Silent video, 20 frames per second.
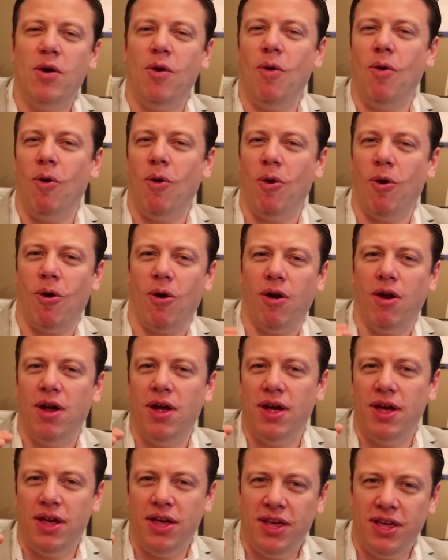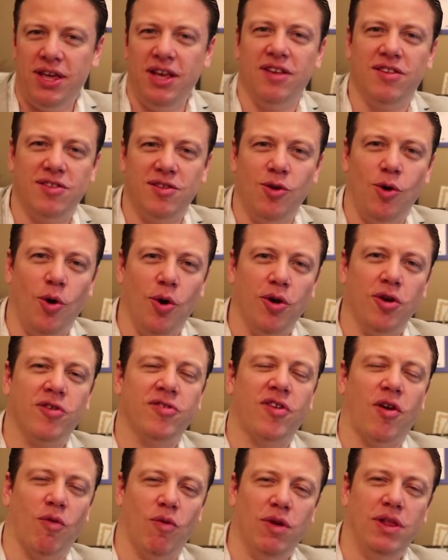or his
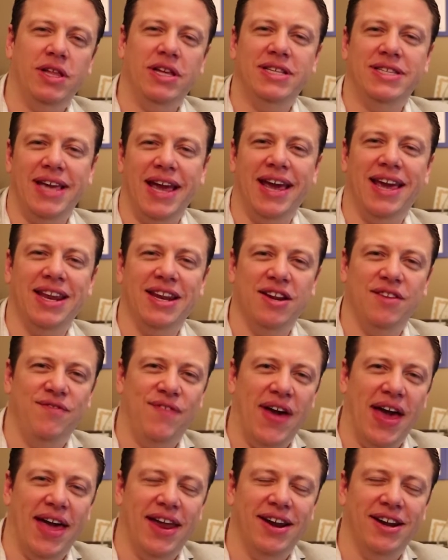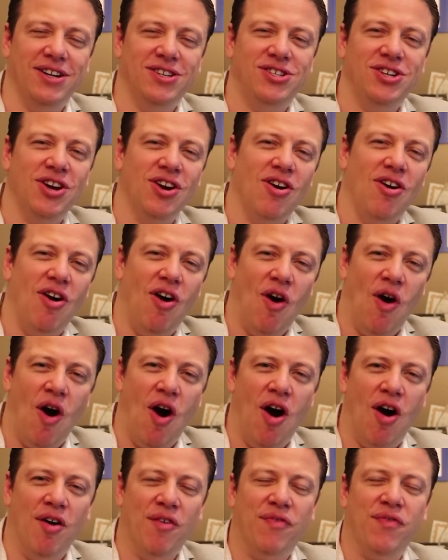lawyers are really taking advantage
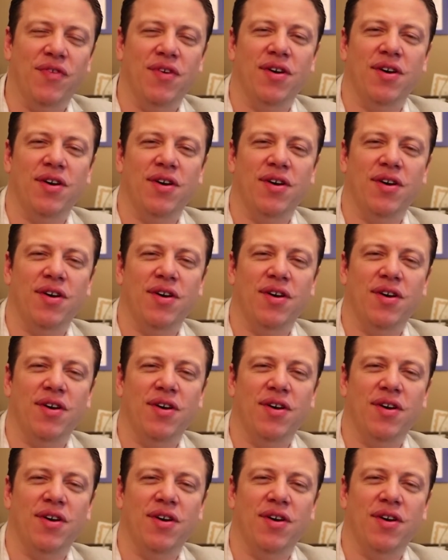of